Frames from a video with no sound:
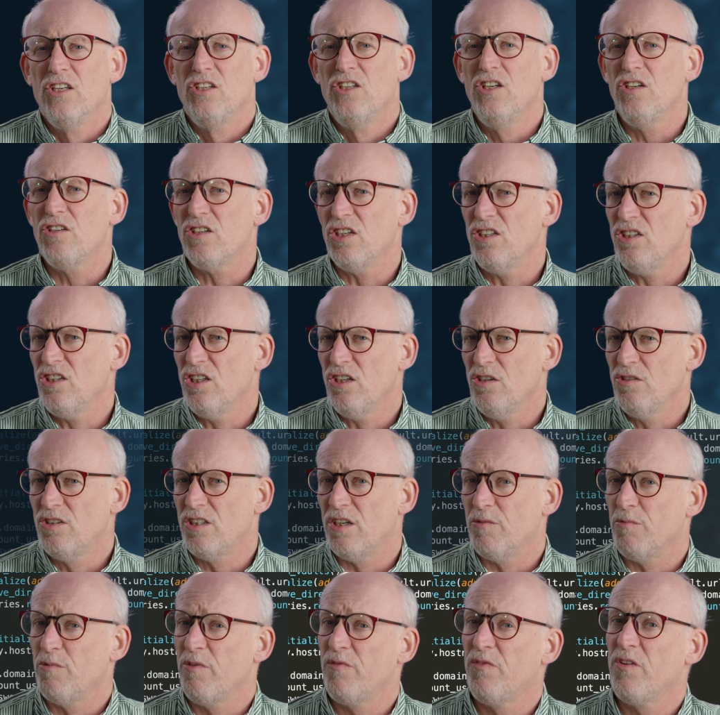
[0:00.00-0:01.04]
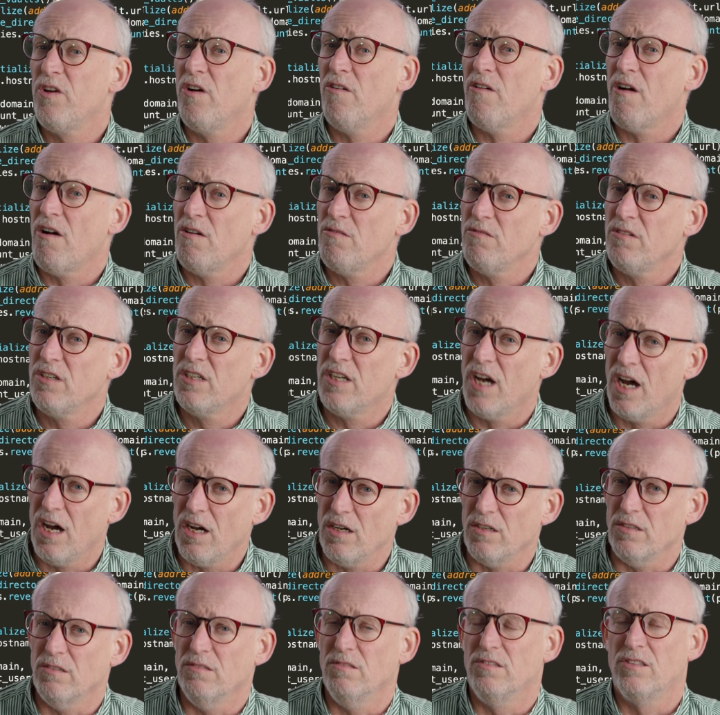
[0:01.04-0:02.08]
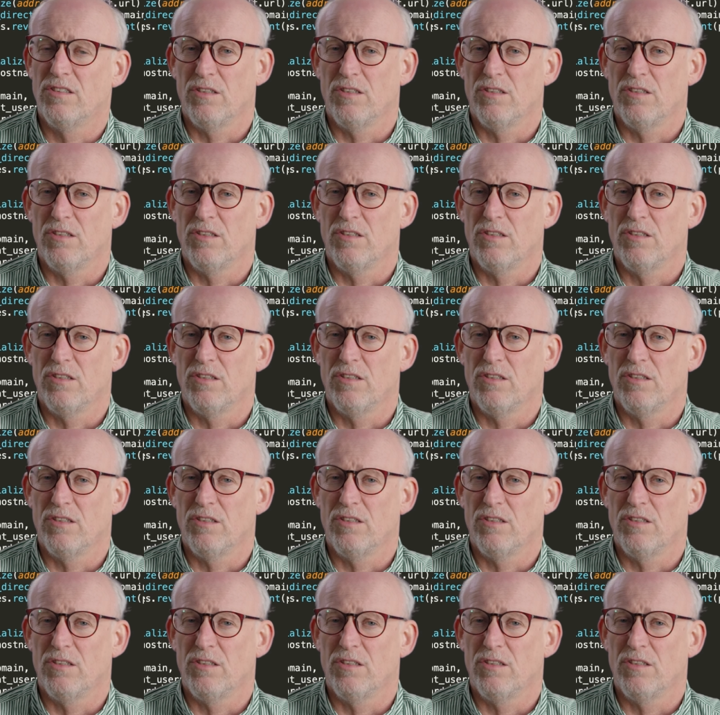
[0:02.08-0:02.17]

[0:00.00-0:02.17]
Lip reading: You can use it with your own code.